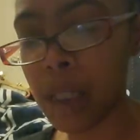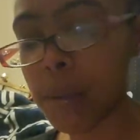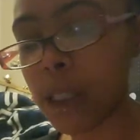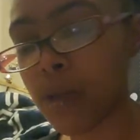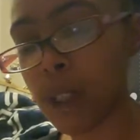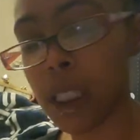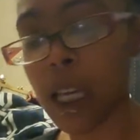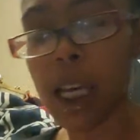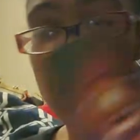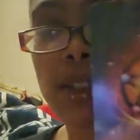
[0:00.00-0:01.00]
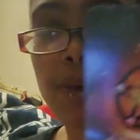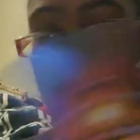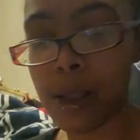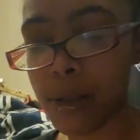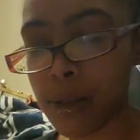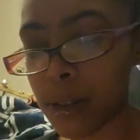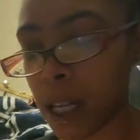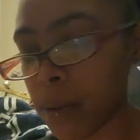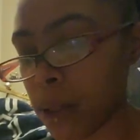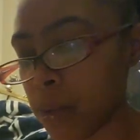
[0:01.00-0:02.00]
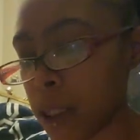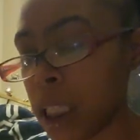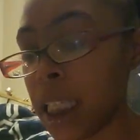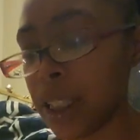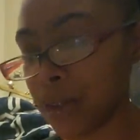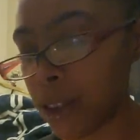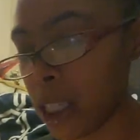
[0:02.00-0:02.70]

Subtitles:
but it's really an Ace of Pentacles. Okay? But believe.